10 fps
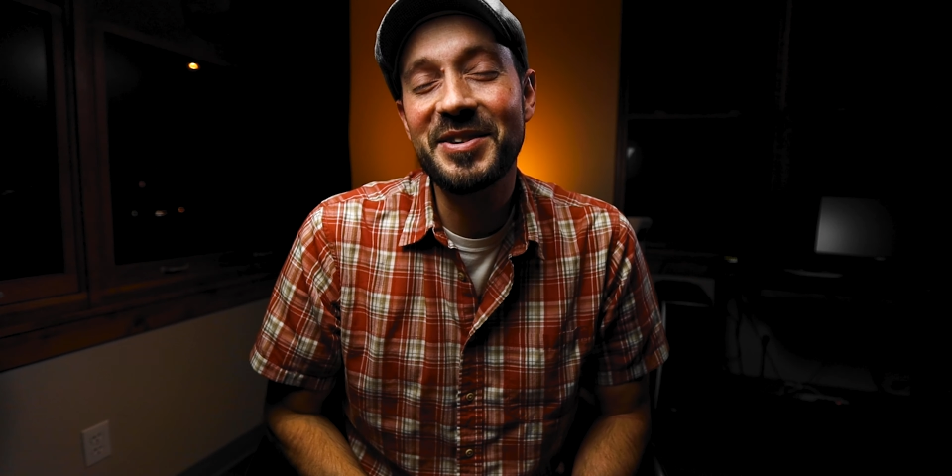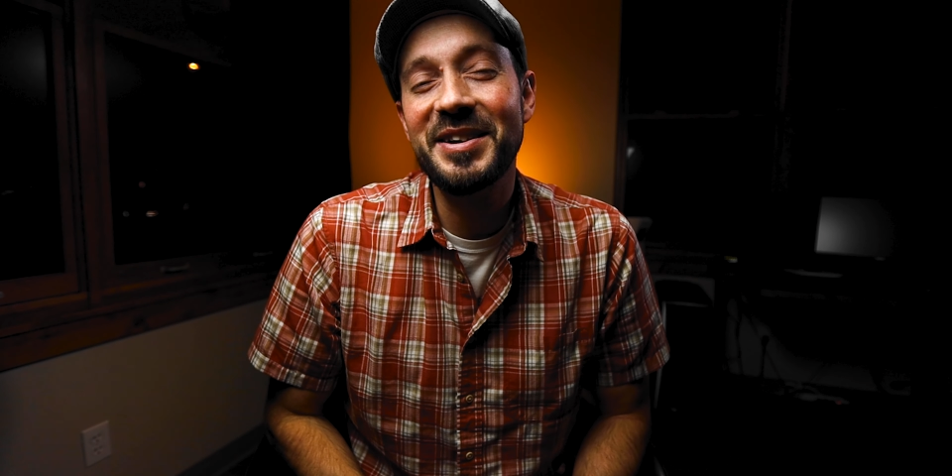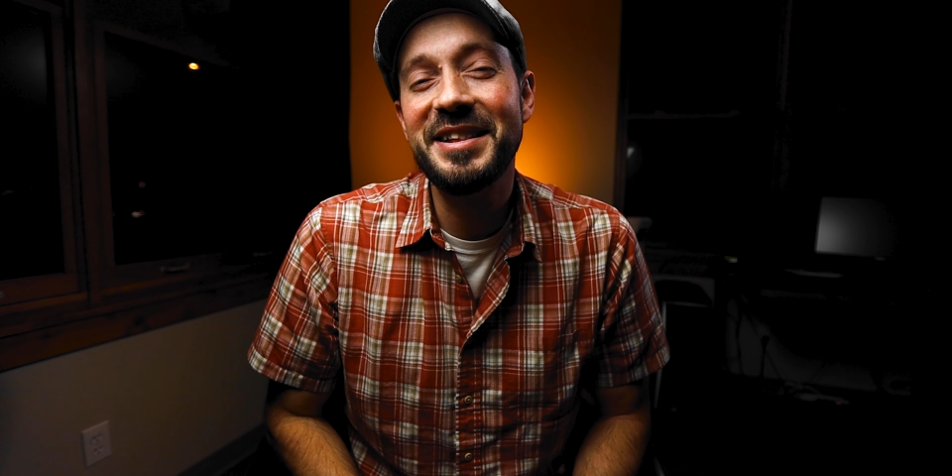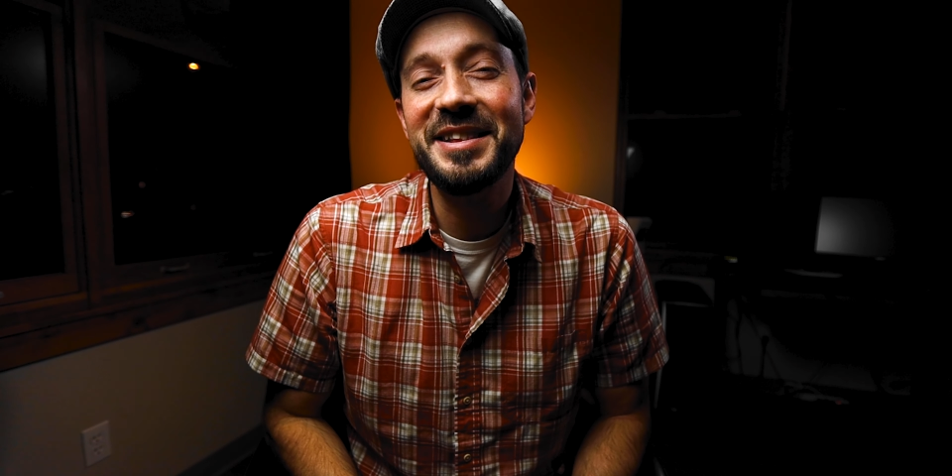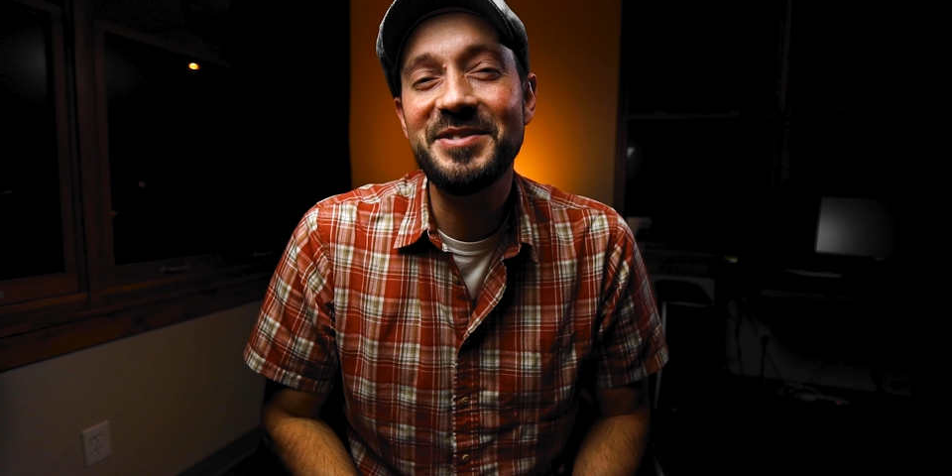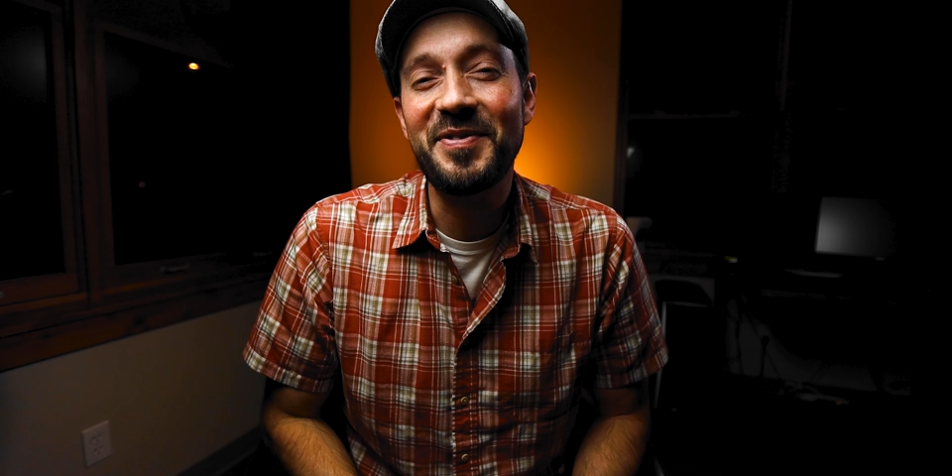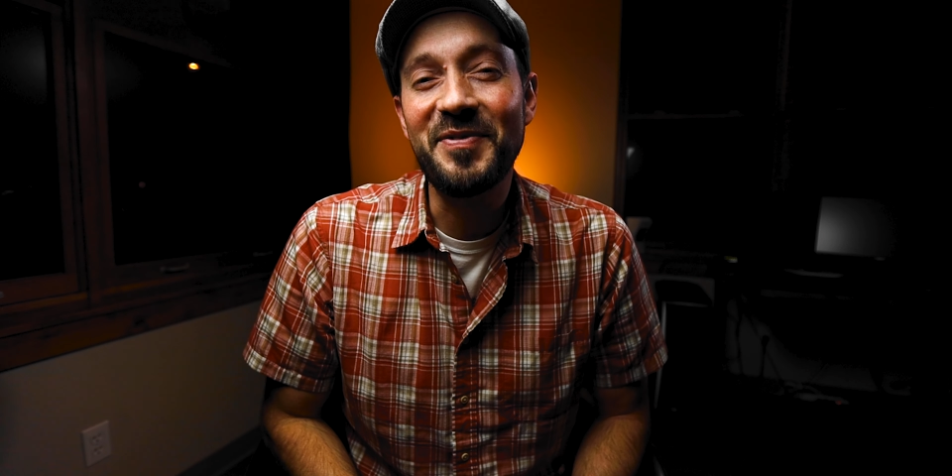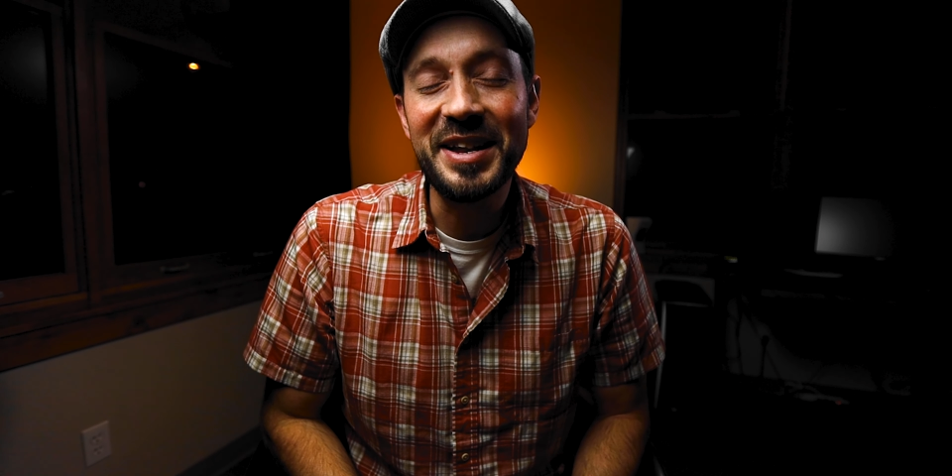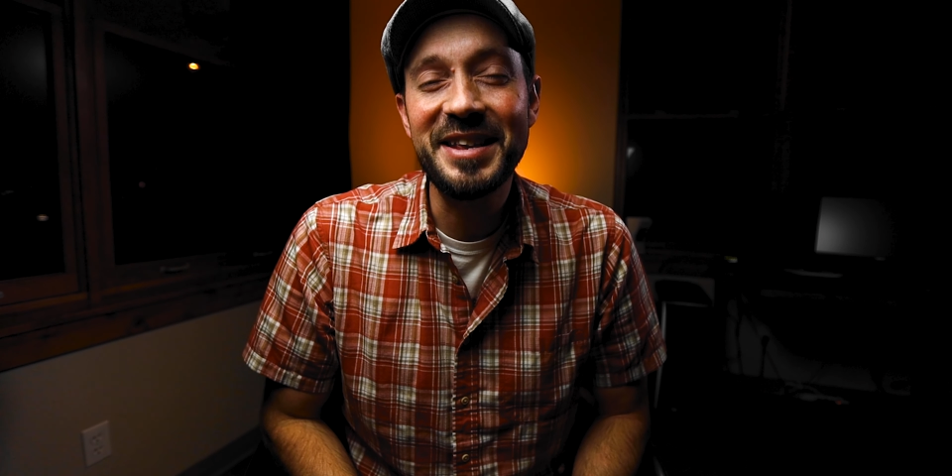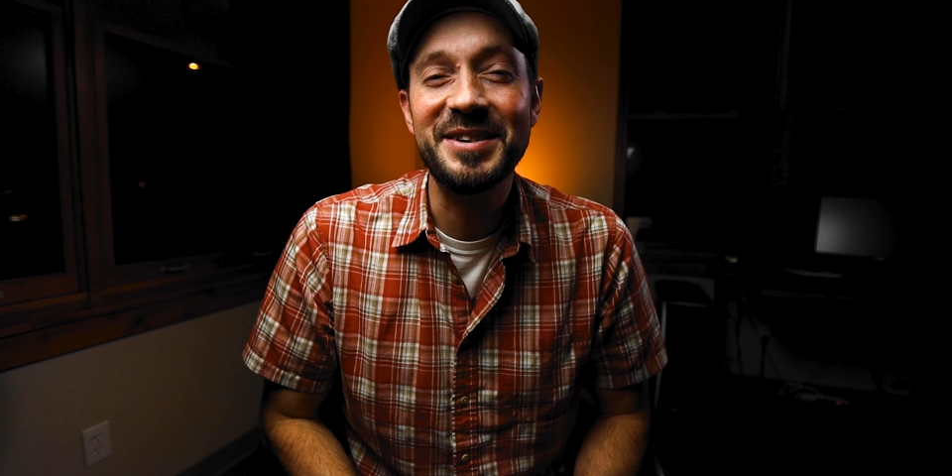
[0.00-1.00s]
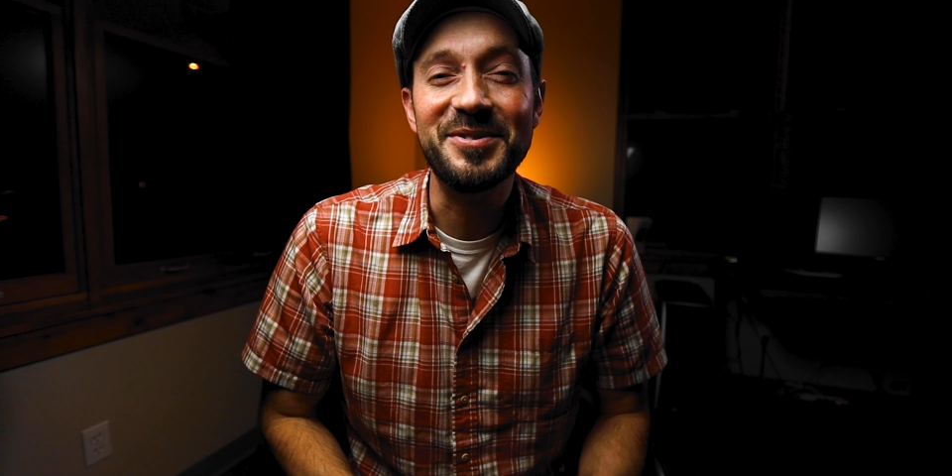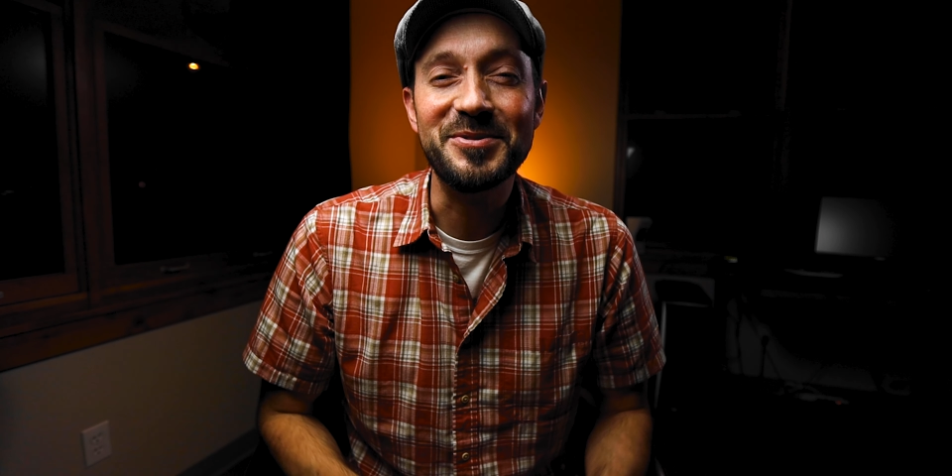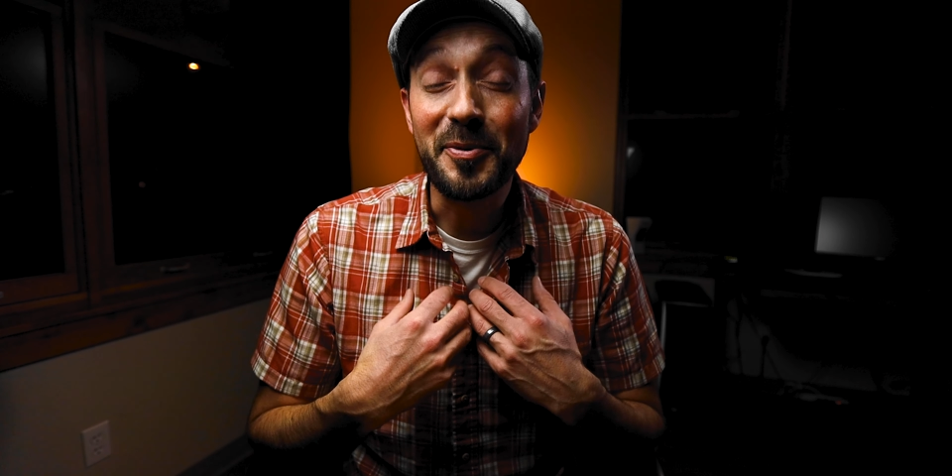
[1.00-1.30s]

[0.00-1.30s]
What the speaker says: in these videos,